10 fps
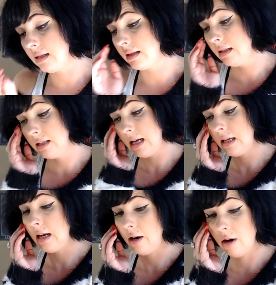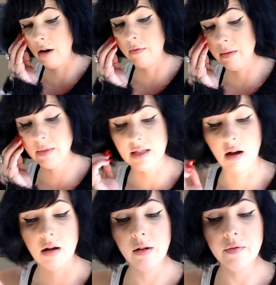and take care of
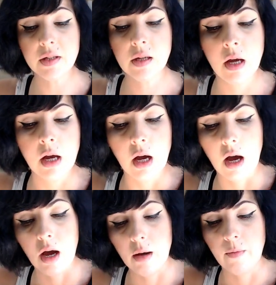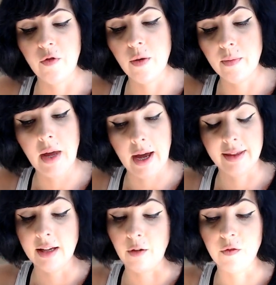themselves from, I
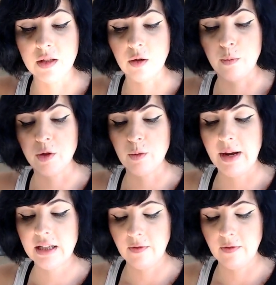think, a physical perspective.